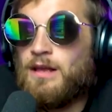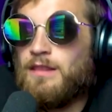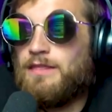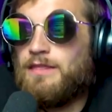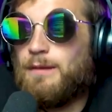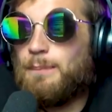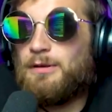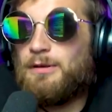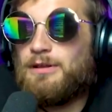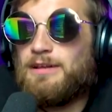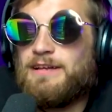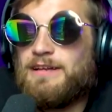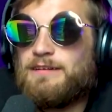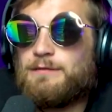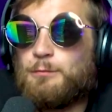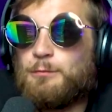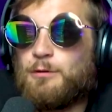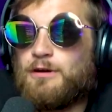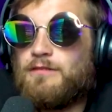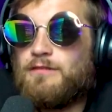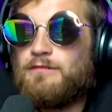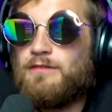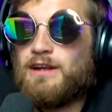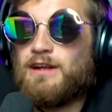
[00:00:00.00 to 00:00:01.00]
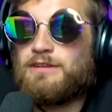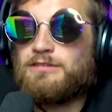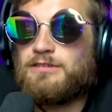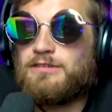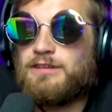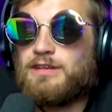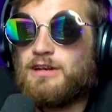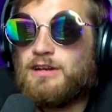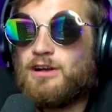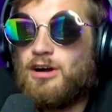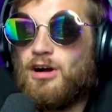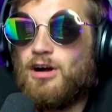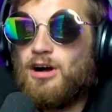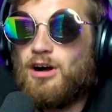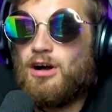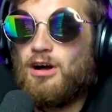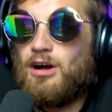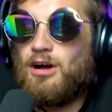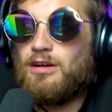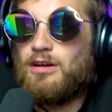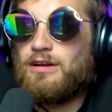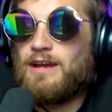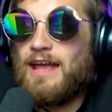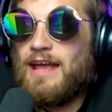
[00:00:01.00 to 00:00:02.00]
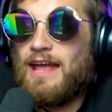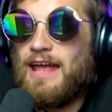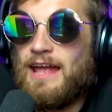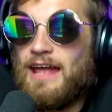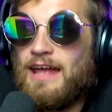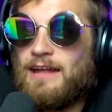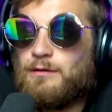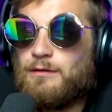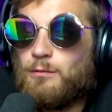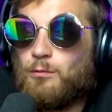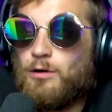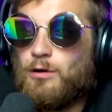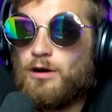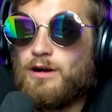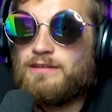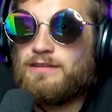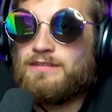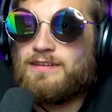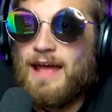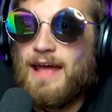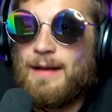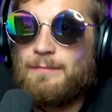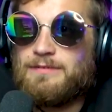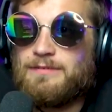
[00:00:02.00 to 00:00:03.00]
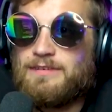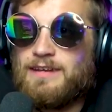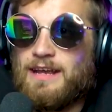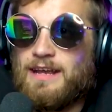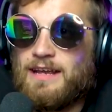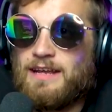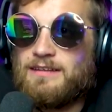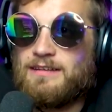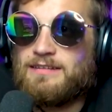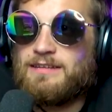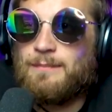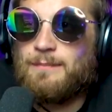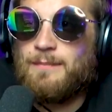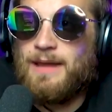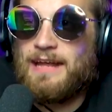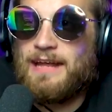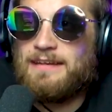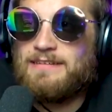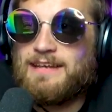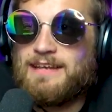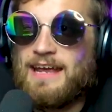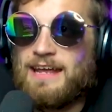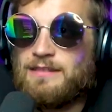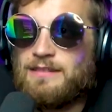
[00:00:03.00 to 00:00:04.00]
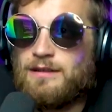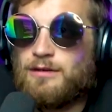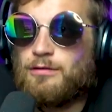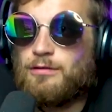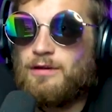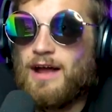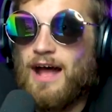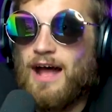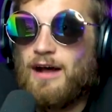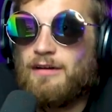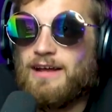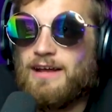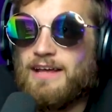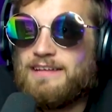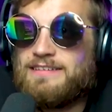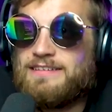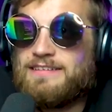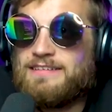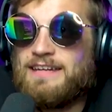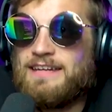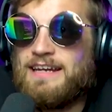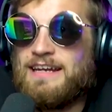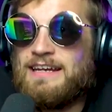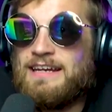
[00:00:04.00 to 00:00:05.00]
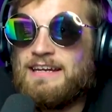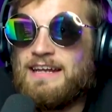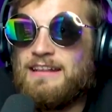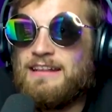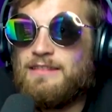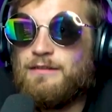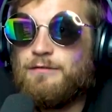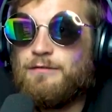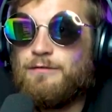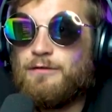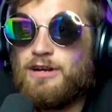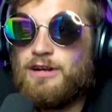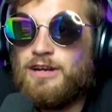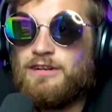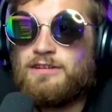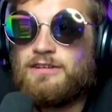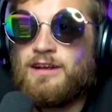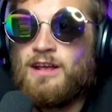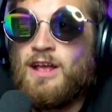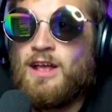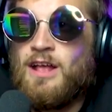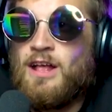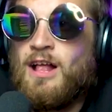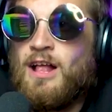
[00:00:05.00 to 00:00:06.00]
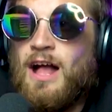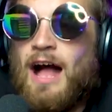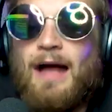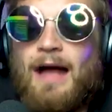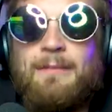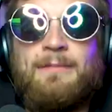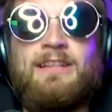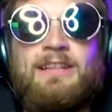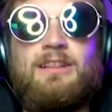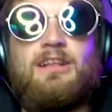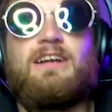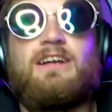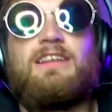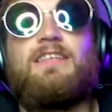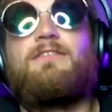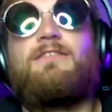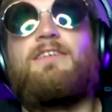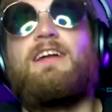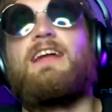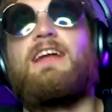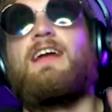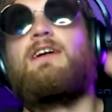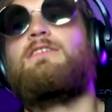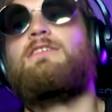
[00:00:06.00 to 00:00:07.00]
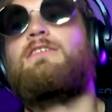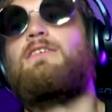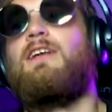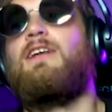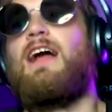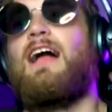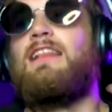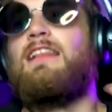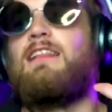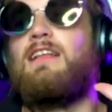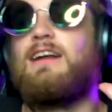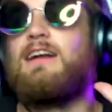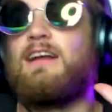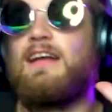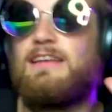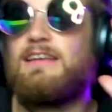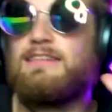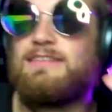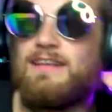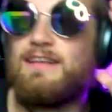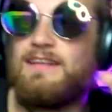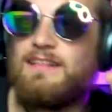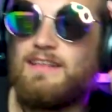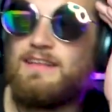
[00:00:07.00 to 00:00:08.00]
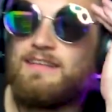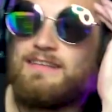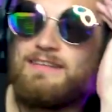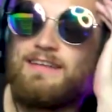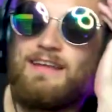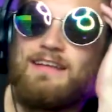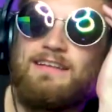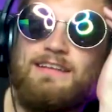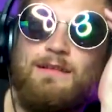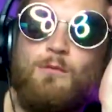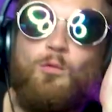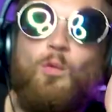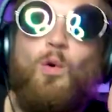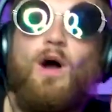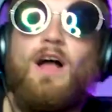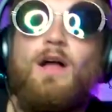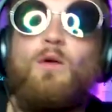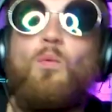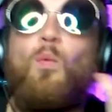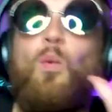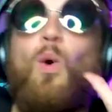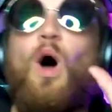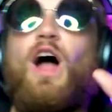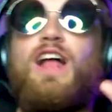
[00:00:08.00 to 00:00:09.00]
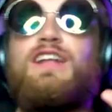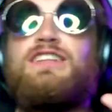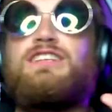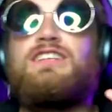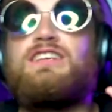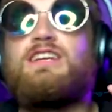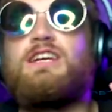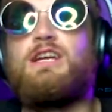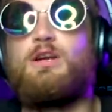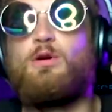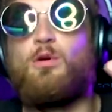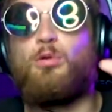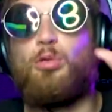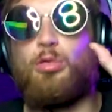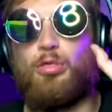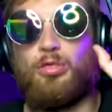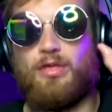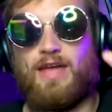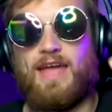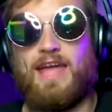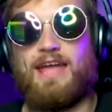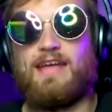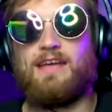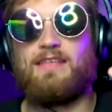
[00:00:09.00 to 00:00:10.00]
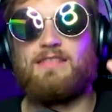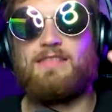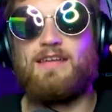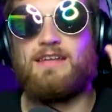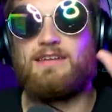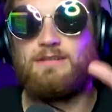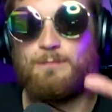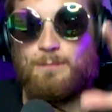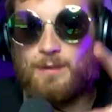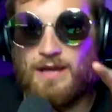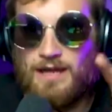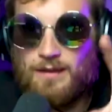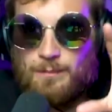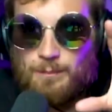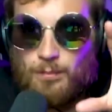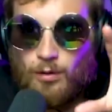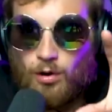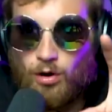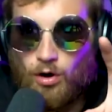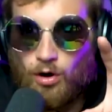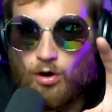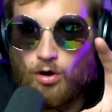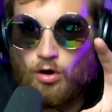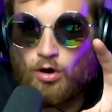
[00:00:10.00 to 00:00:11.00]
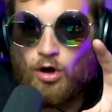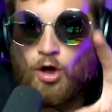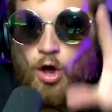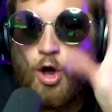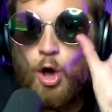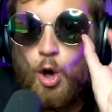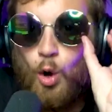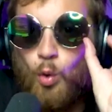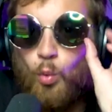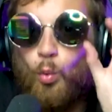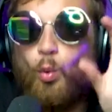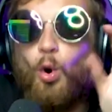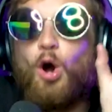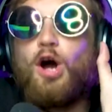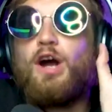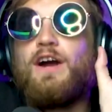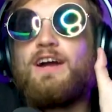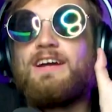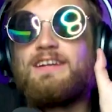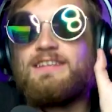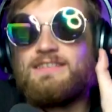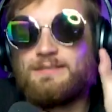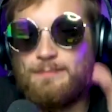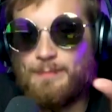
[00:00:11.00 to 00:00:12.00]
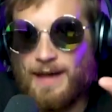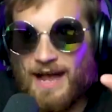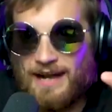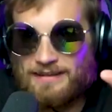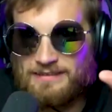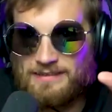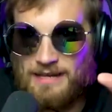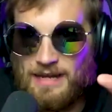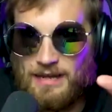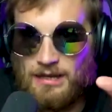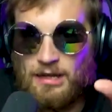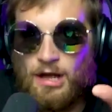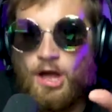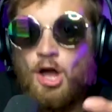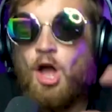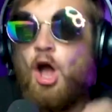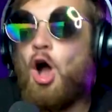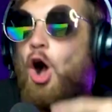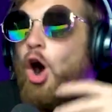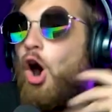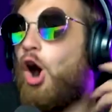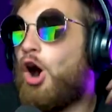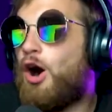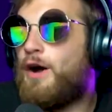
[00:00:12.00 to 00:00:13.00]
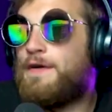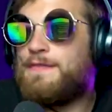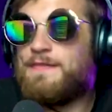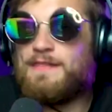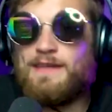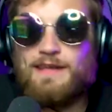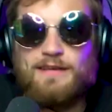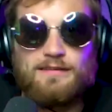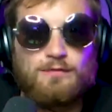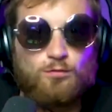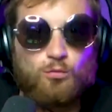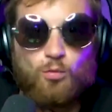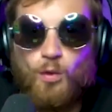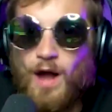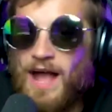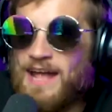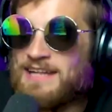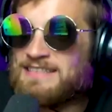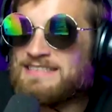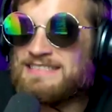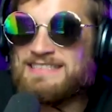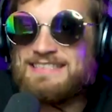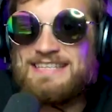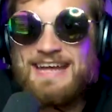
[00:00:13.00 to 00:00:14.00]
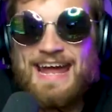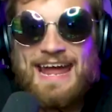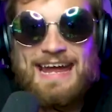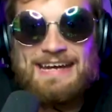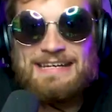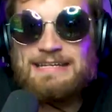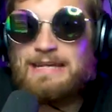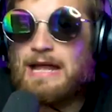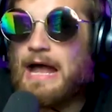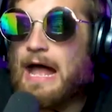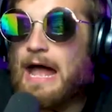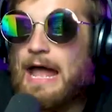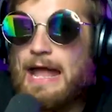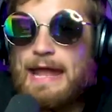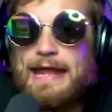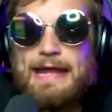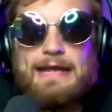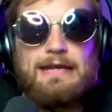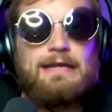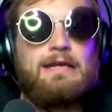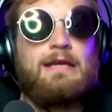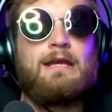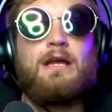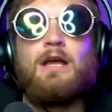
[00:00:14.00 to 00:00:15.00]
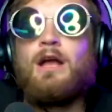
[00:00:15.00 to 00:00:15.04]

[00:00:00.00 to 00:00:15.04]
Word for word: The police were eventually called and were attempting to maintain the crowd as seen in the footage. I mean, look at the video, dude. I look, it's, it's, it's what, what do you think these people were expecting on this Wednesday night